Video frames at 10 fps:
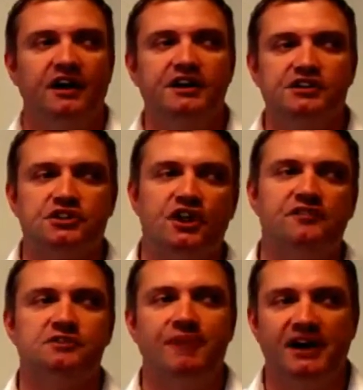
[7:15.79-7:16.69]
Leading
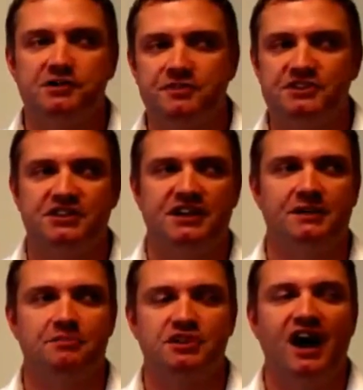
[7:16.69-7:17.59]
service management
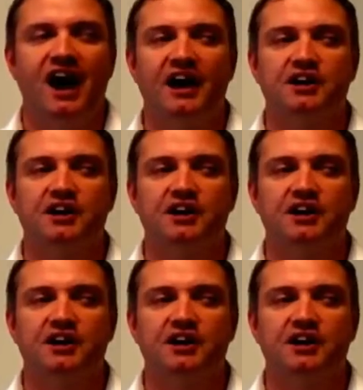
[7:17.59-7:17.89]
teams